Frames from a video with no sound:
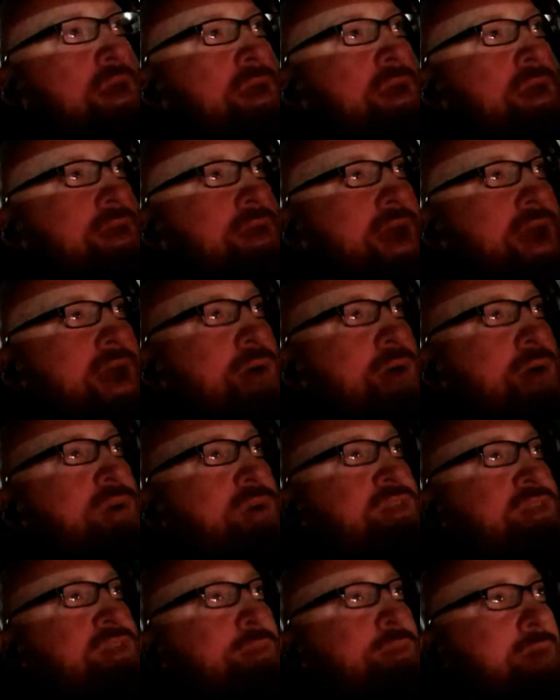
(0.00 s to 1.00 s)
Yeah, well,
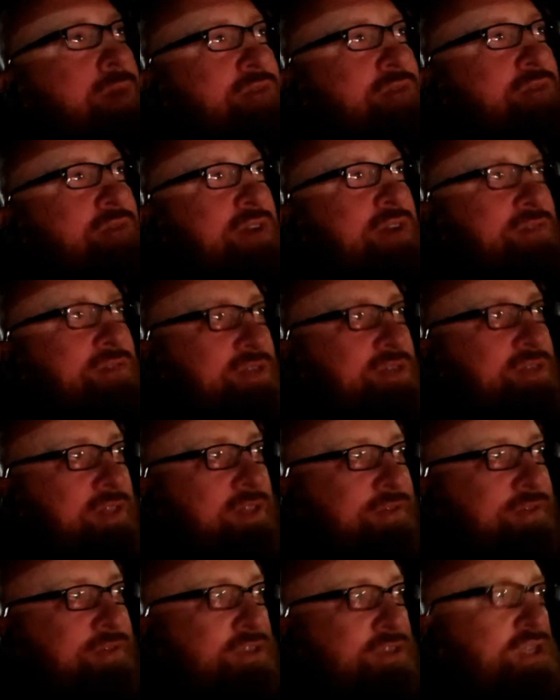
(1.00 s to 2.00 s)
some of my favorite
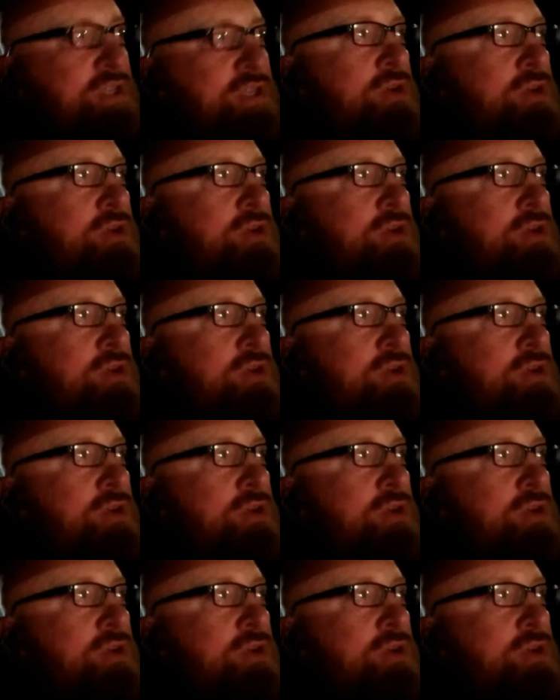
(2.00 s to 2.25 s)
deliveries to do,